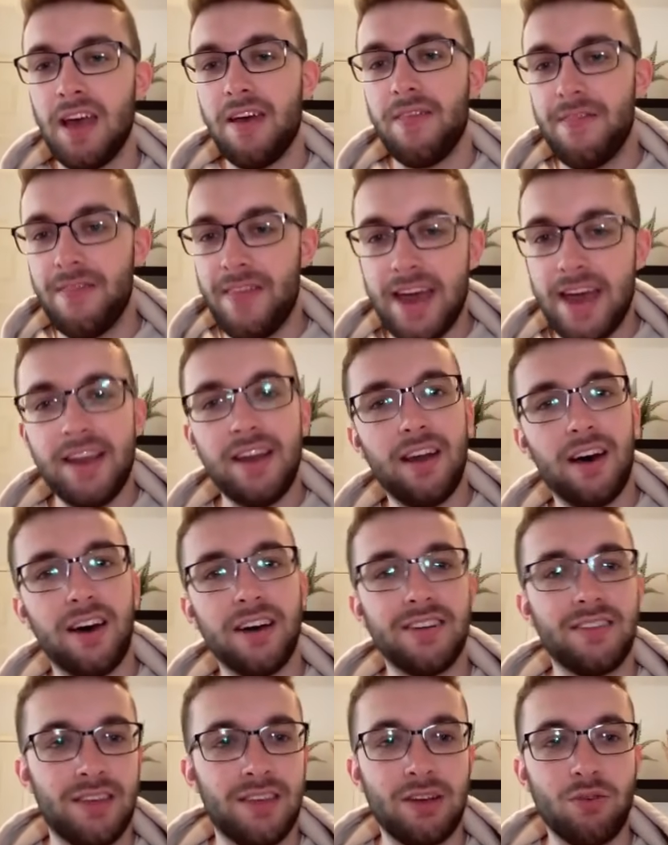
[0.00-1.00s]
then
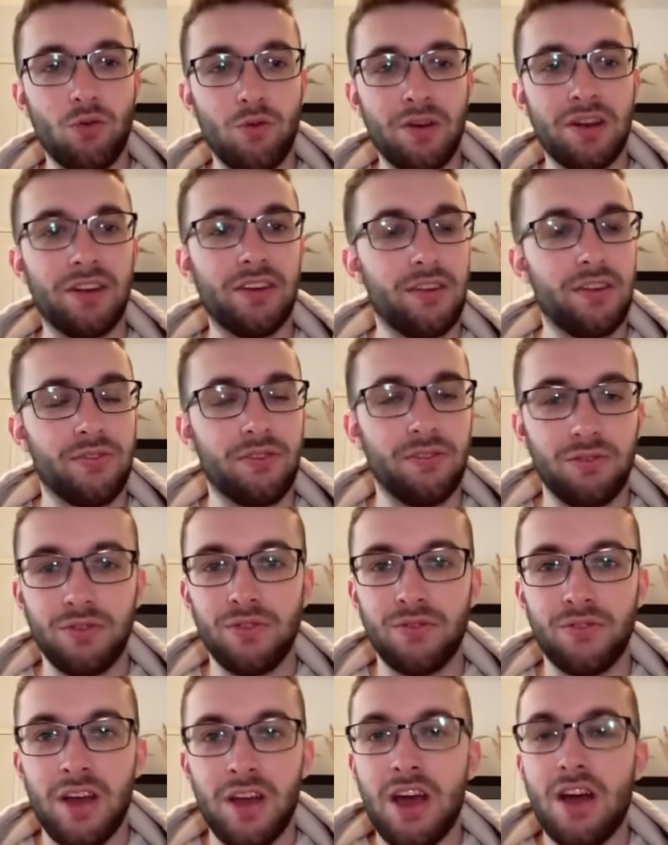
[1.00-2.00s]
I think we're in a different
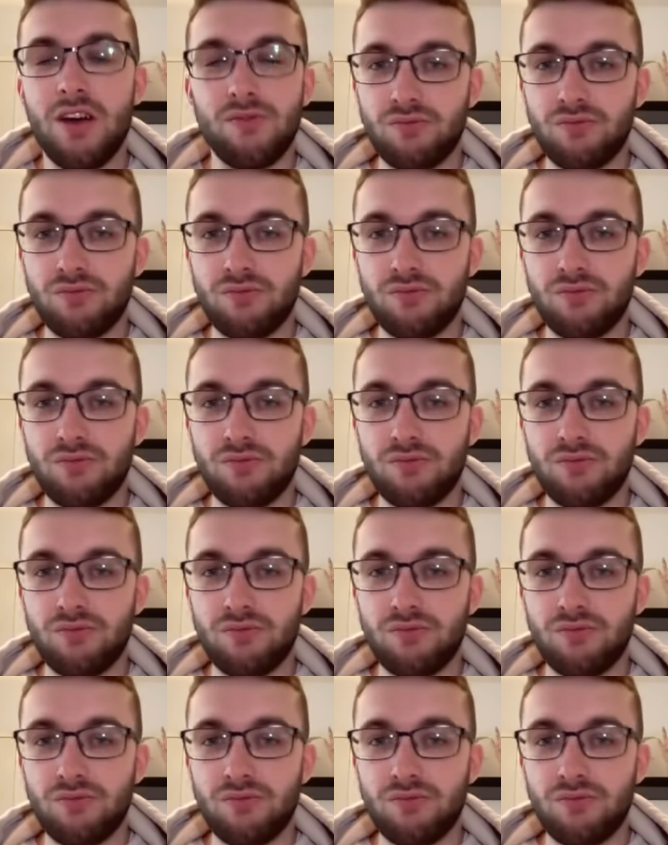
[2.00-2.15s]
sort of